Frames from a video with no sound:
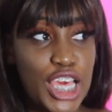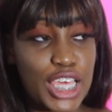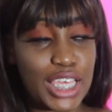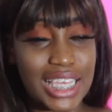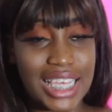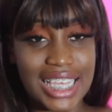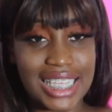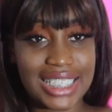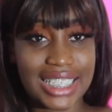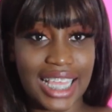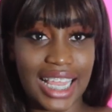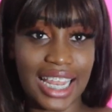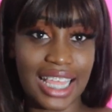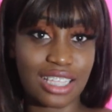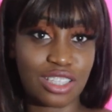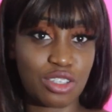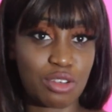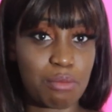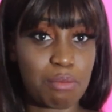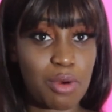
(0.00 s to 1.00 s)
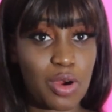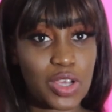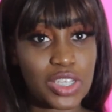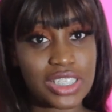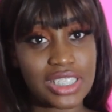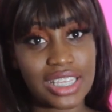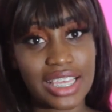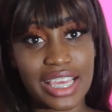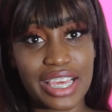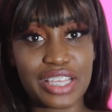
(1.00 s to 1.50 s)
because I like to
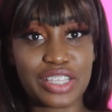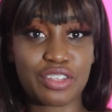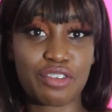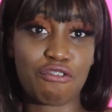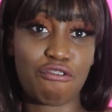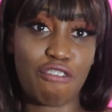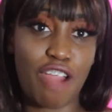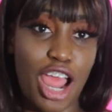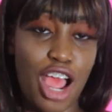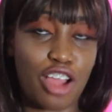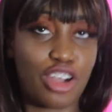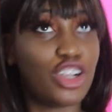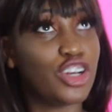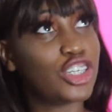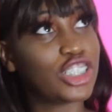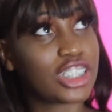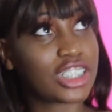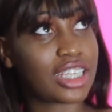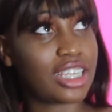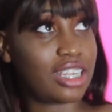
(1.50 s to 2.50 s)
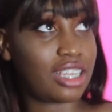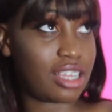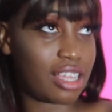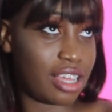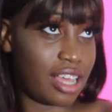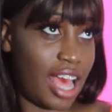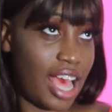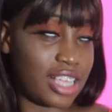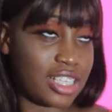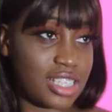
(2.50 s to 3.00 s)
boss the kids around. No, just kidding.
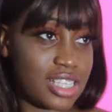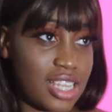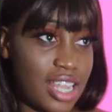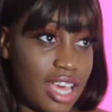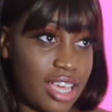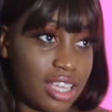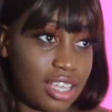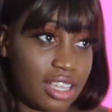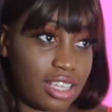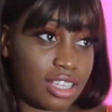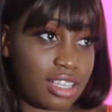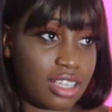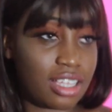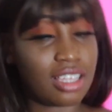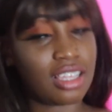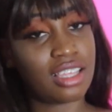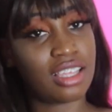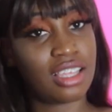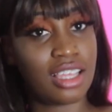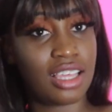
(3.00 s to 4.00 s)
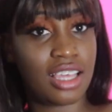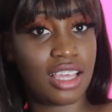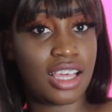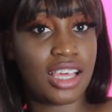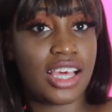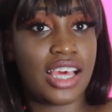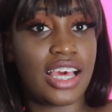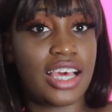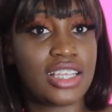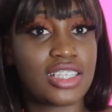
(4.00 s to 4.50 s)
I just like
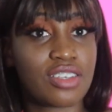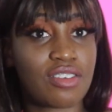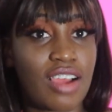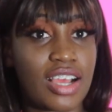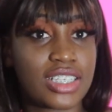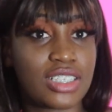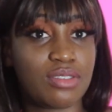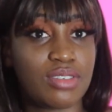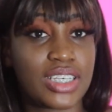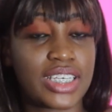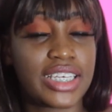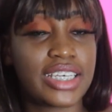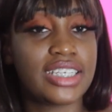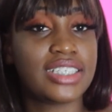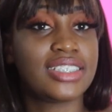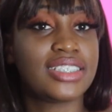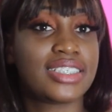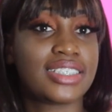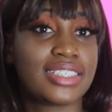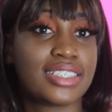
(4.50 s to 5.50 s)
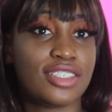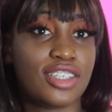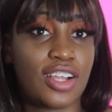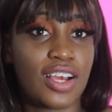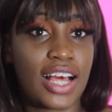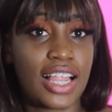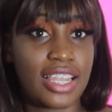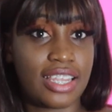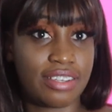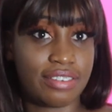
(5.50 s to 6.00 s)
interacting with kids. You know,
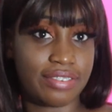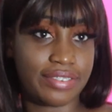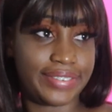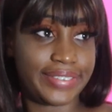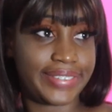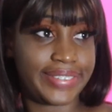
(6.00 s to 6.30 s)
I love